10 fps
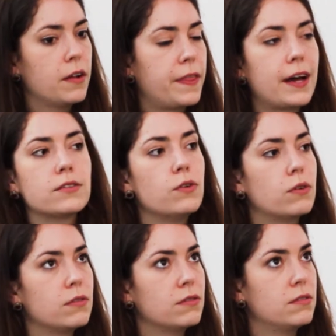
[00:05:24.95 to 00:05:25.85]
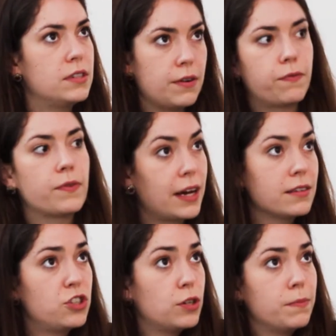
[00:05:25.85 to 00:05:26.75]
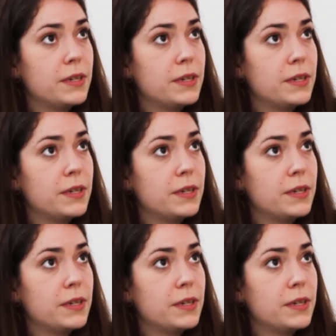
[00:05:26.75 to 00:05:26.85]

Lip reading: That shouldn't be